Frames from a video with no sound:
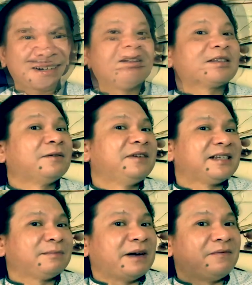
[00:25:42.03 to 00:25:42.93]
Also
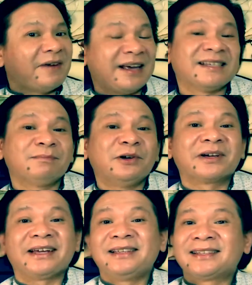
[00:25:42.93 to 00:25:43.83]
visit my
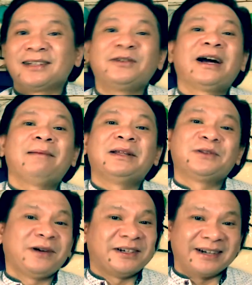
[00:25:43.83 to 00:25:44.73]
Facebook, Instagram, and
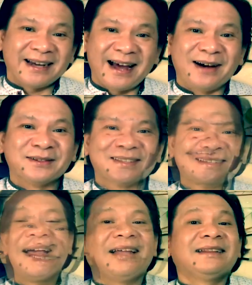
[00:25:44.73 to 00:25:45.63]
Twitter
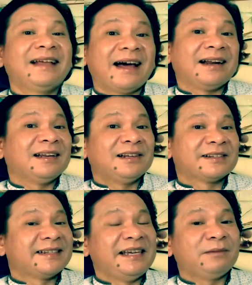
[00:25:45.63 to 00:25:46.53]
accounts and get a little
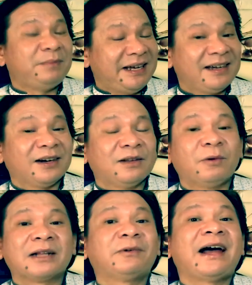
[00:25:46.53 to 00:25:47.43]
sneak peek on
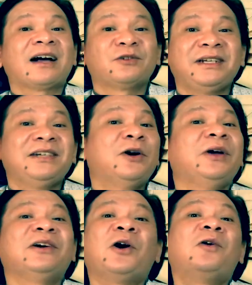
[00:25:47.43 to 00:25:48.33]
what we're actually
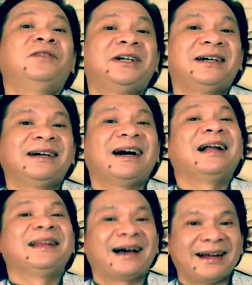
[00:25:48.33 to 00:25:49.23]
going over
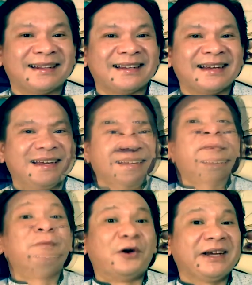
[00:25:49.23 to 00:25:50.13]
a lot
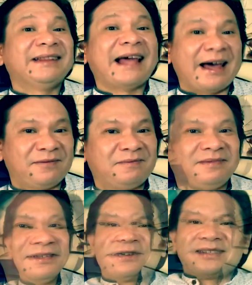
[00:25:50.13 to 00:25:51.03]
more in depth.
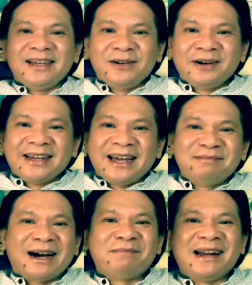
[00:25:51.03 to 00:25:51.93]
So see you again
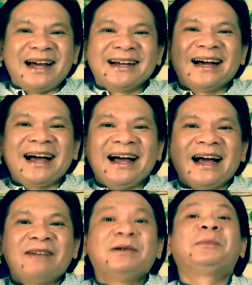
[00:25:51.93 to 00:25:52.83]
mga palangga.
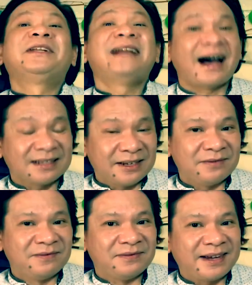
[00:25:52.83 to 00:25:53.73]
Have a productive
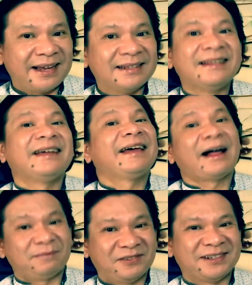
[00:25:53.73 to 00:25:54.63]
and
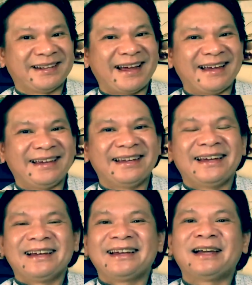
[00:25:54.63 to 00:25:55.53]
helpful day.
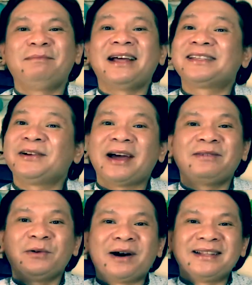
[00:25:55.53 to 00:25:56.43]
God bless you
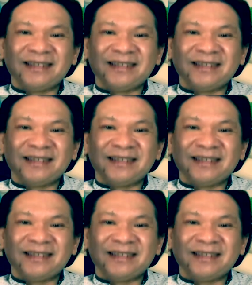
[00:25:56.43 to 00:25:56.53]
everyone.